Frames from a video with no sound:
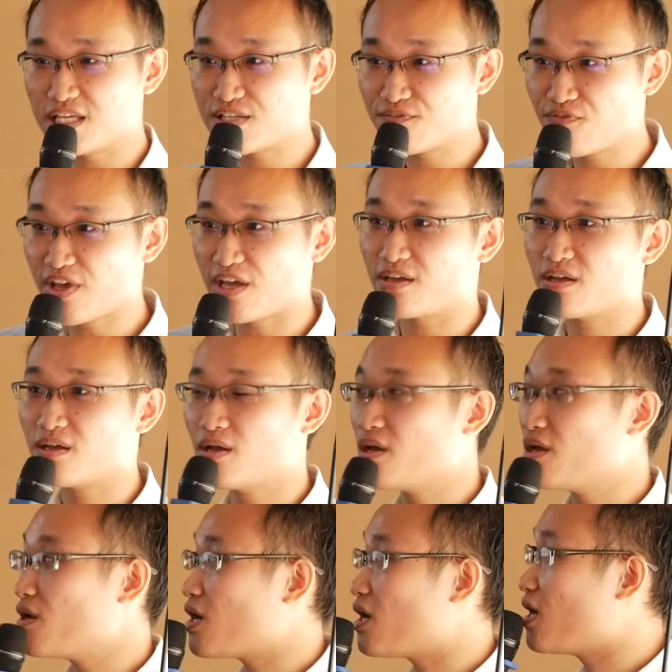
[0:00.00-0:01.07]
is fake.
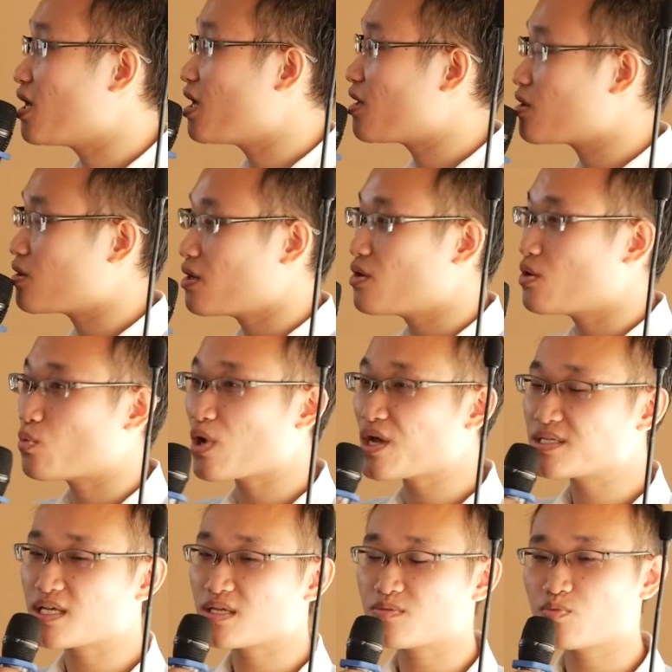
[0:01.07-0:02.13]
Why
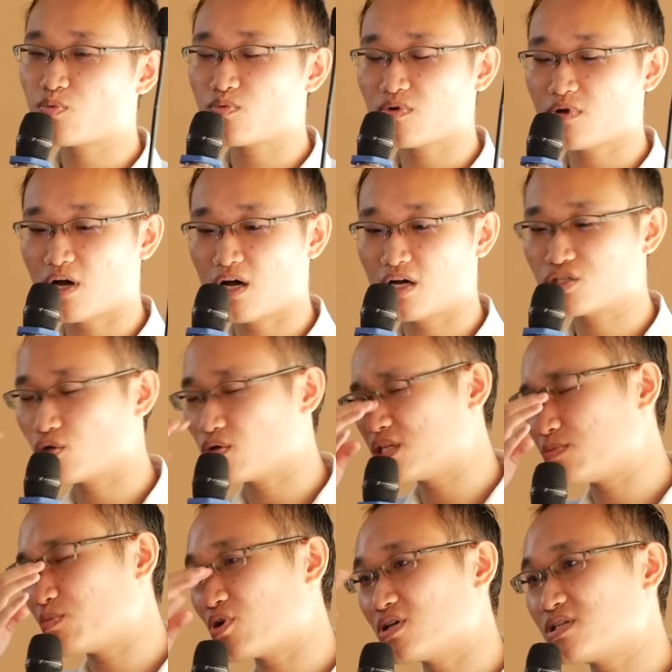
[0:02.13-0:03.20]
is that show
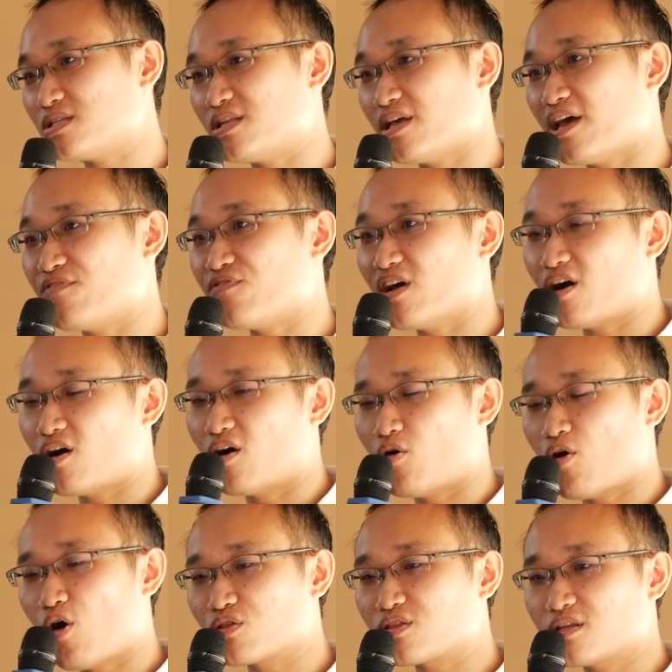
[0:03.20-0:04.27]
is because they have
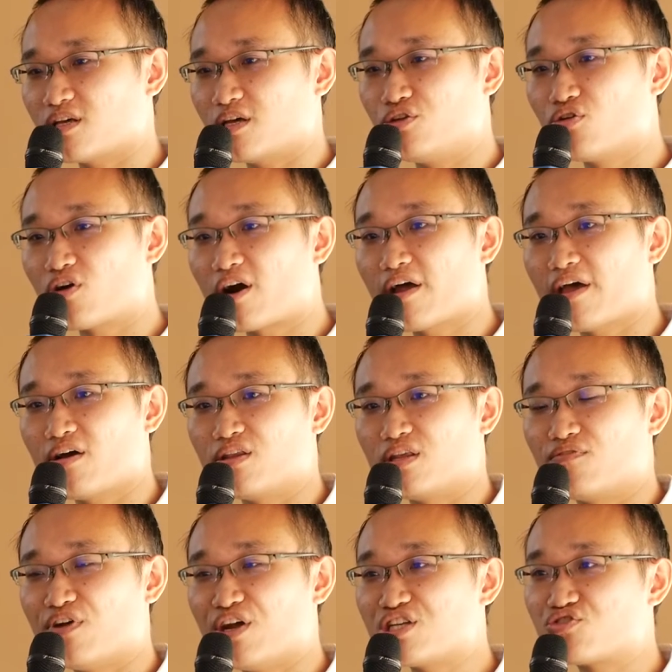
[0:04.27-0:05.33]
altered the URL in a
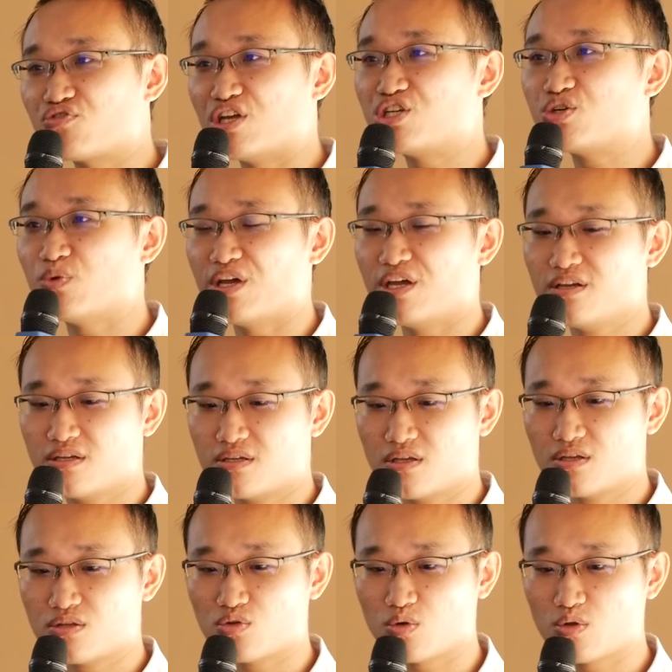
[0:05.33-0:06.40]
very strange way
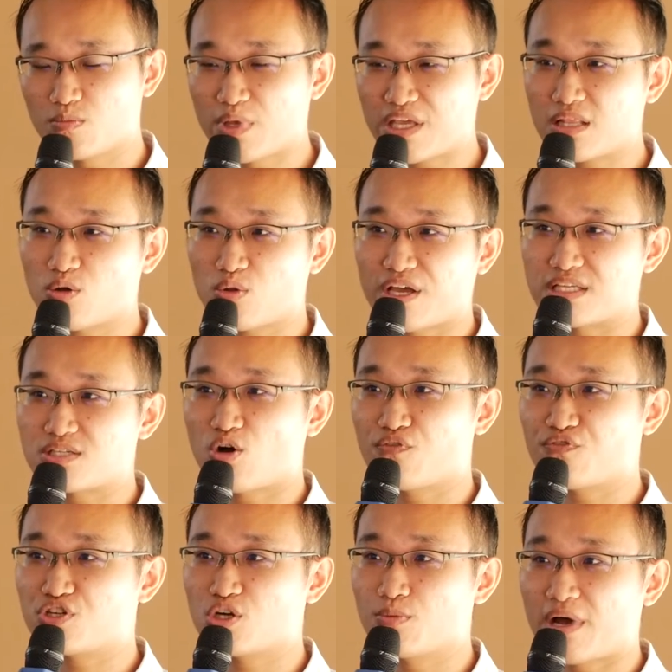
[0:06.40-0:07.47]
to make it look like it's
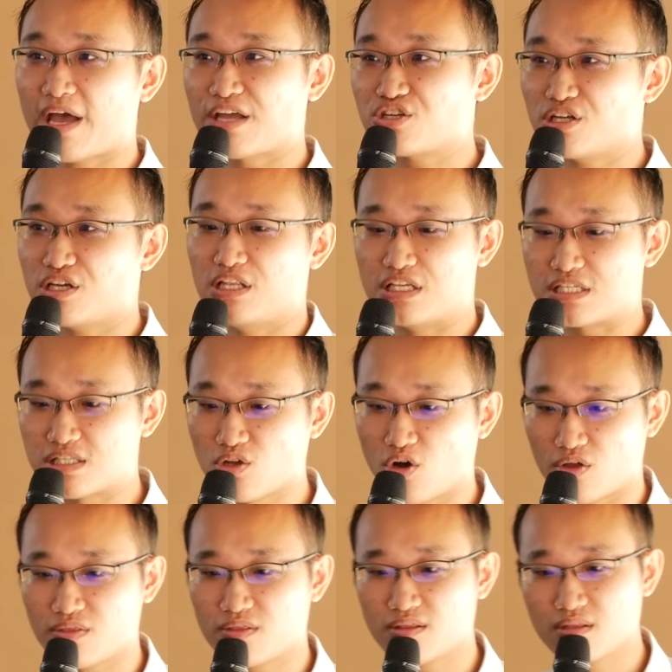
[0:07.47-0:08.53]
official, but actually it is
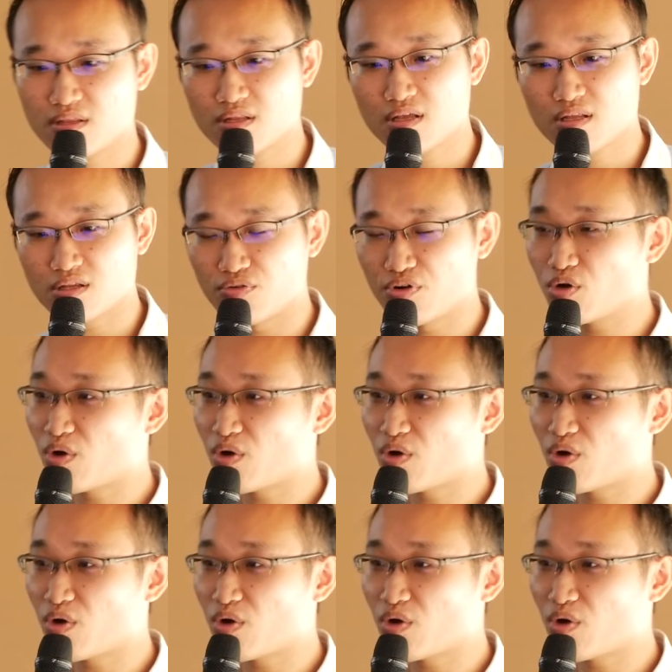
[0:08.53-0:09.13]
not. The real